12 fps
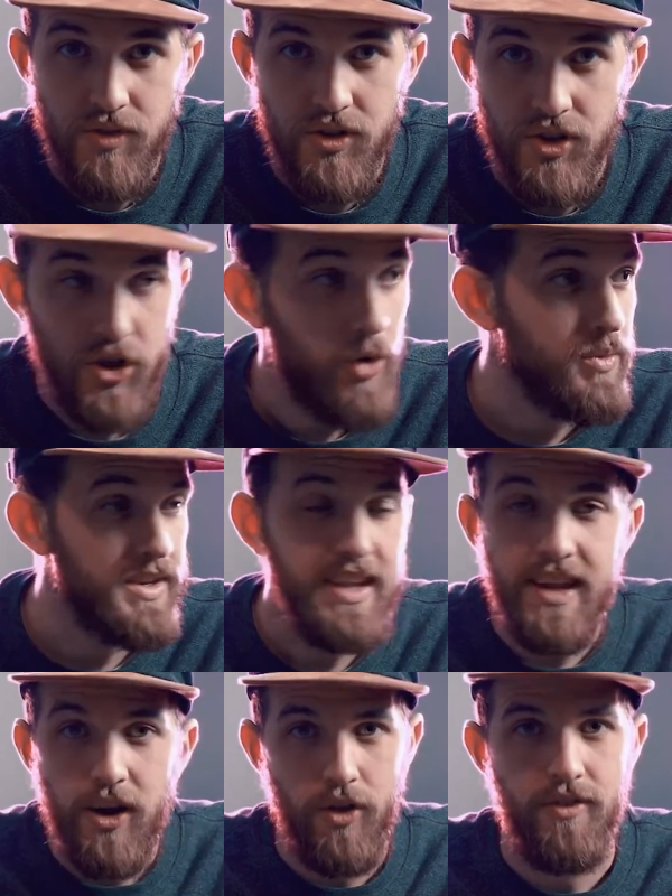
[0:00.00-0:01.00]
You don't
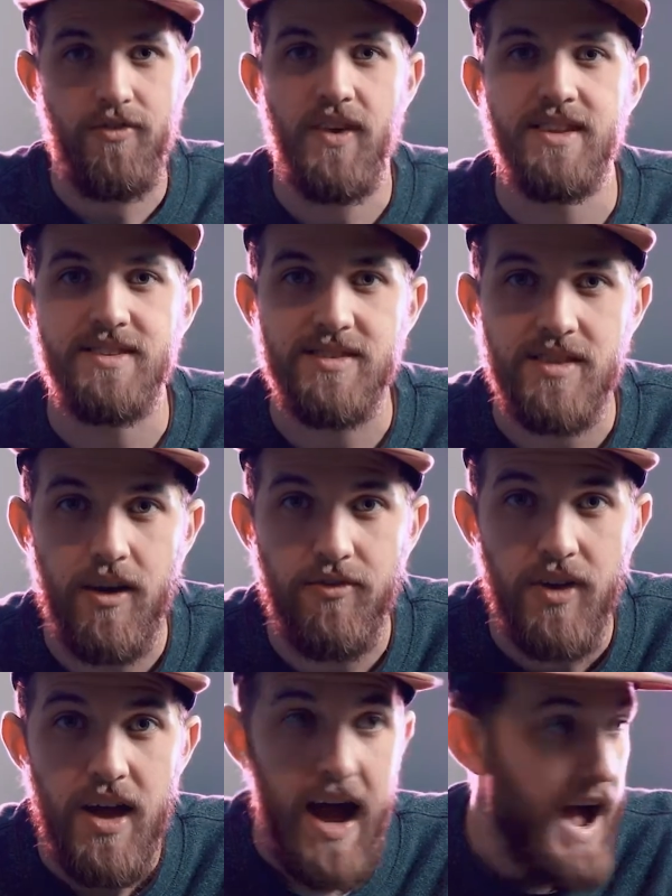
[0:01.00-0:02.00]
need all the fancy stuff.
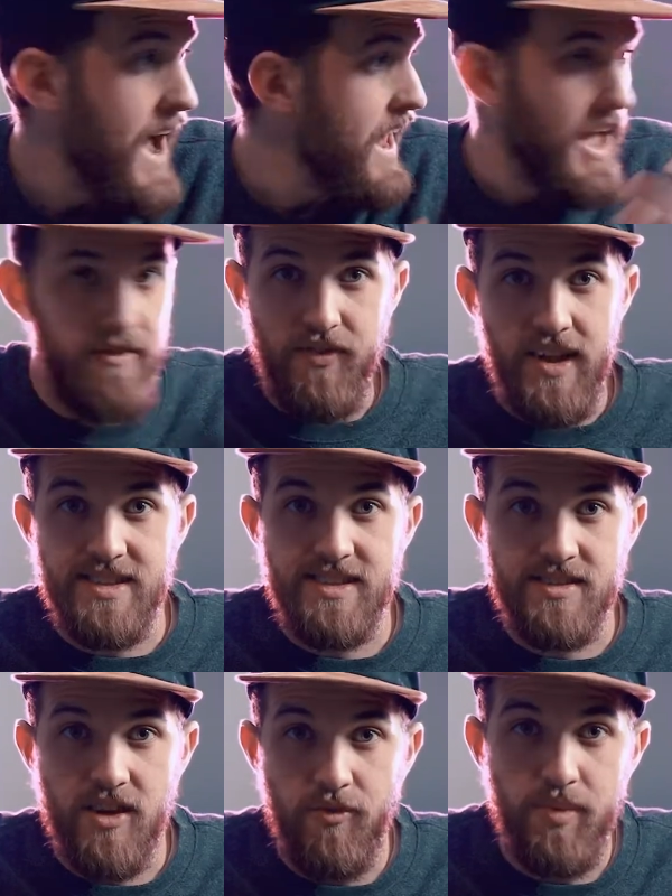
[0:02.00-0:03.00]
I have fancy
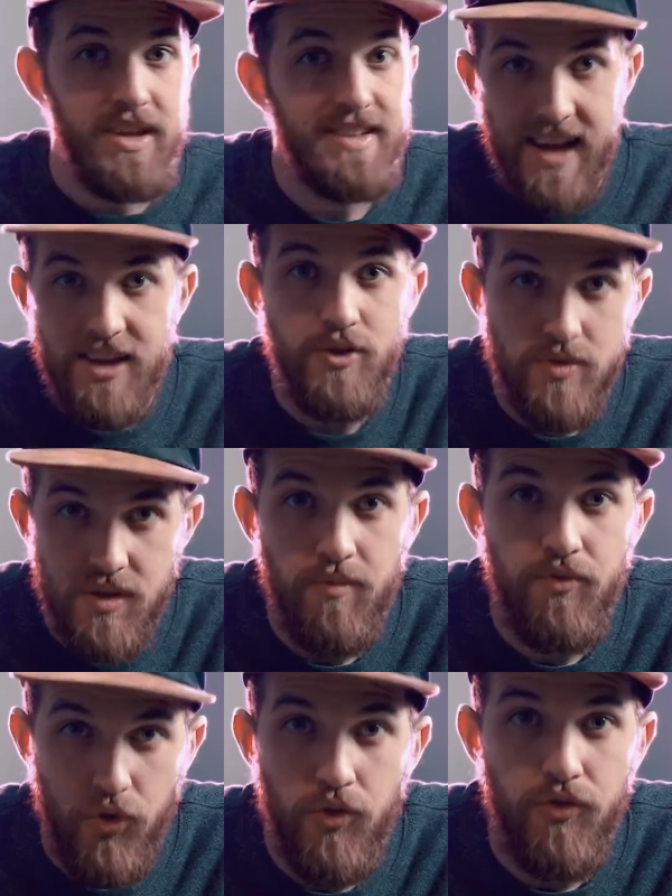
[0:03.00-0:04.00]
stuff because I used them
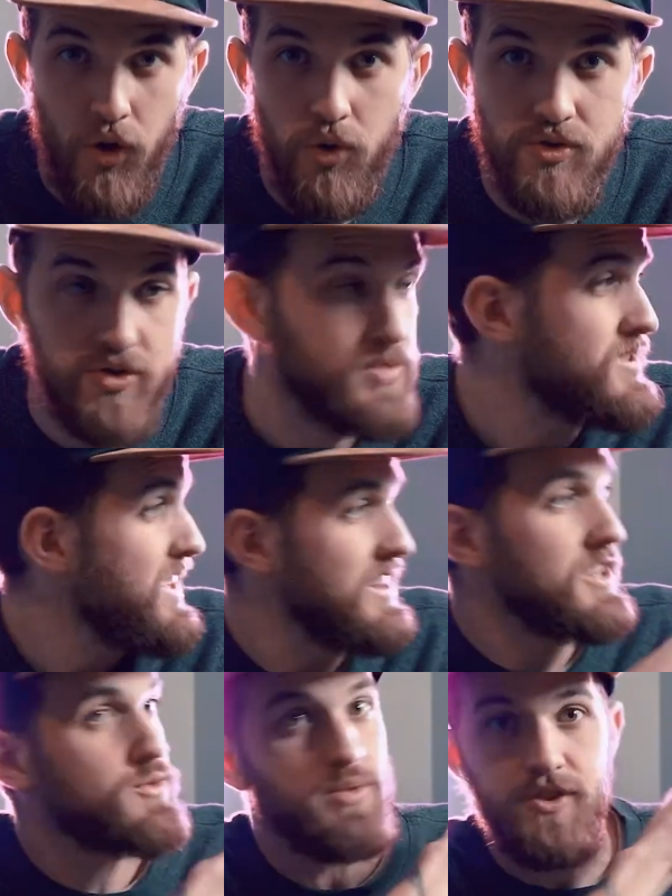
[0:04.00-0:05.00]
for photo shoots, and
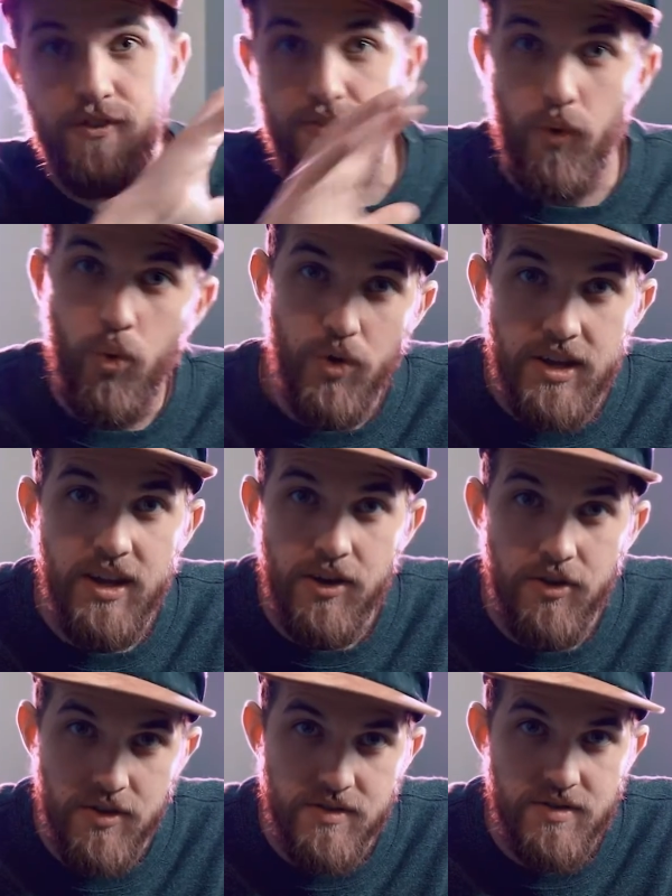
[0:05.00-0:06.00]
this was 4
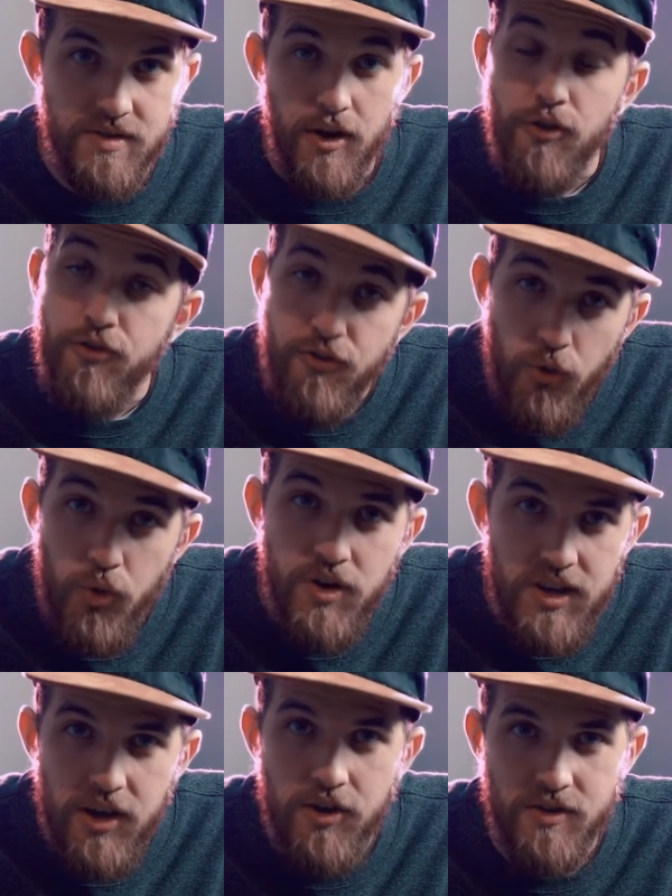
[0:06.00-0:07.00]
years. 4
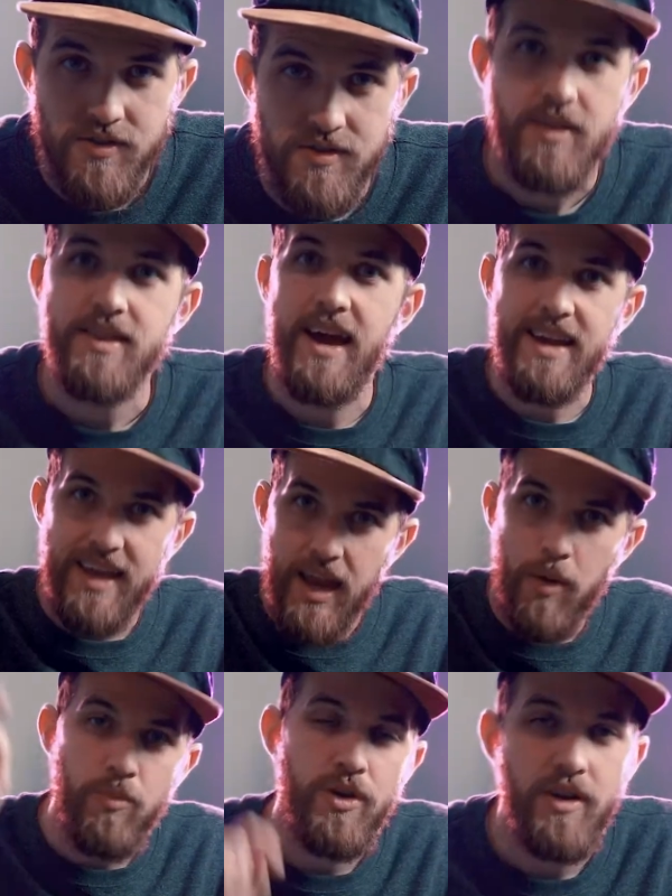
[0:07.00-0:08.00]
years. That
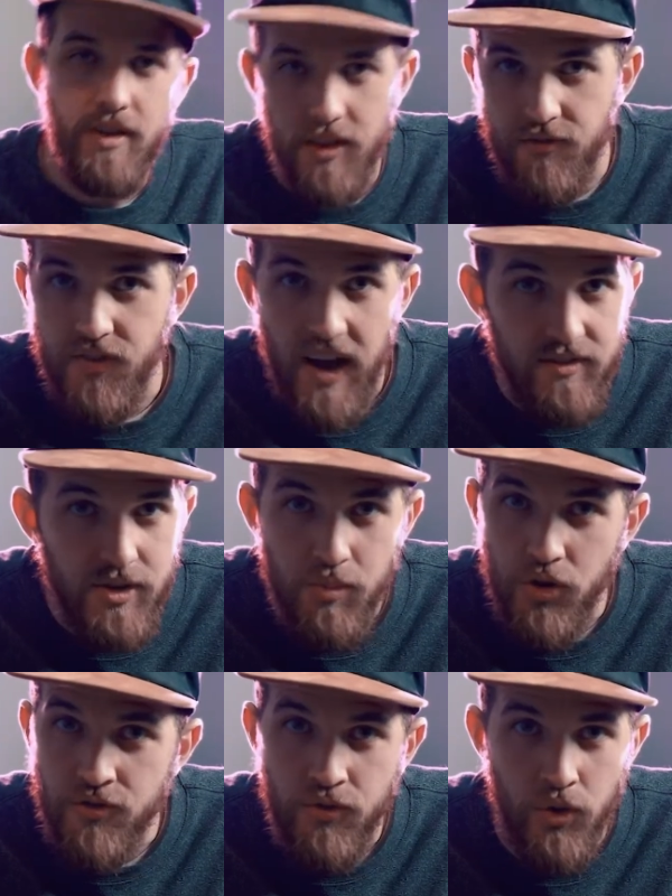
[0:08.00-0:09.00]
camera, the 5D
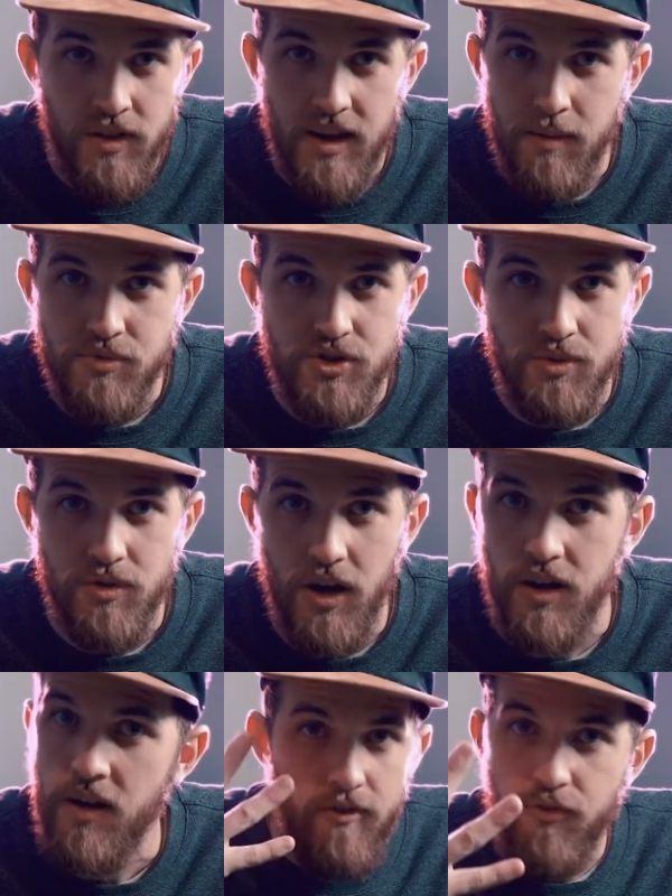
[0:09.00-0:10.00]
Mark IV that I'm shooting
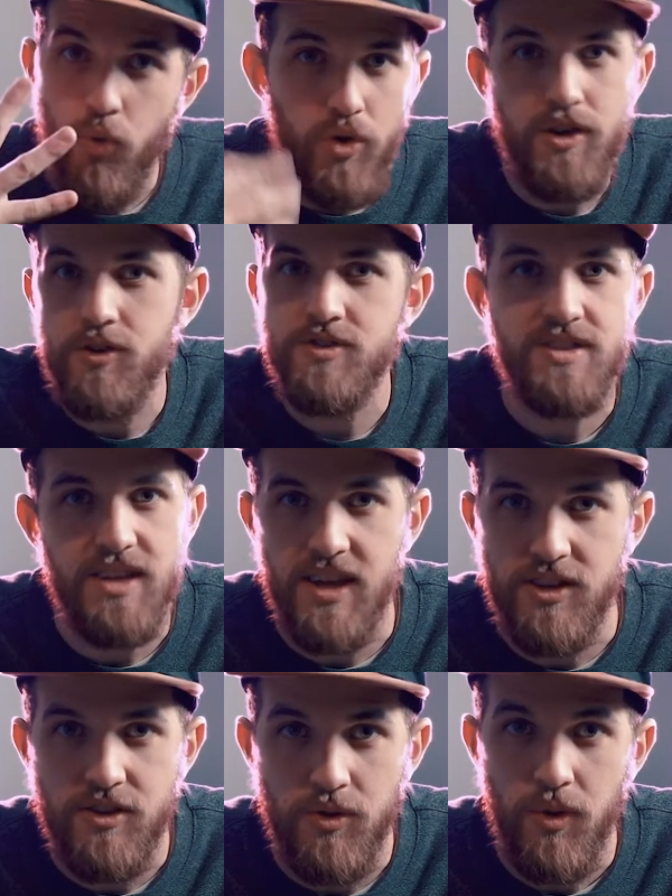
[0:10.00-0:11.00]
on, 4 years to
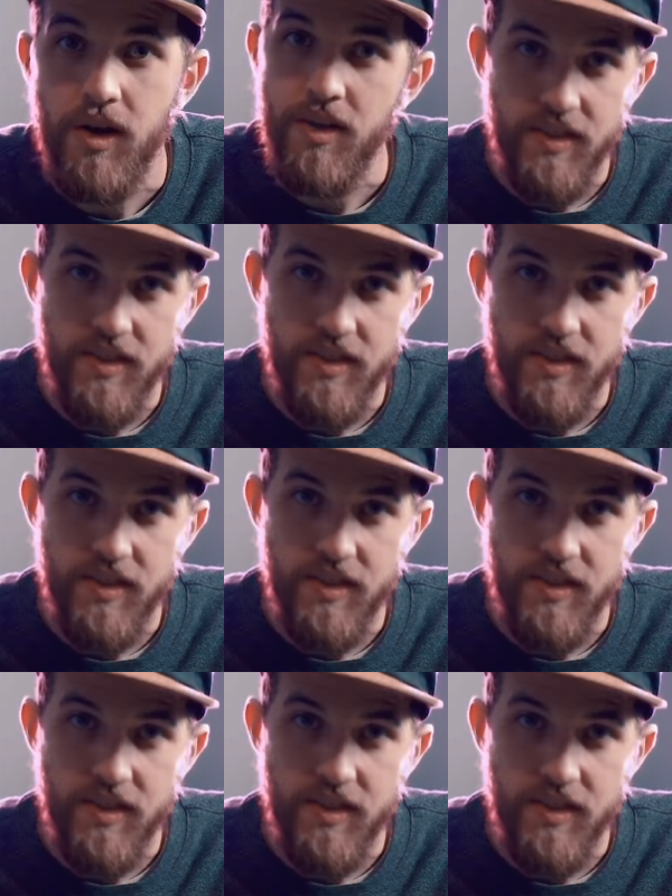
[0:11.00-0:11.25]
get to.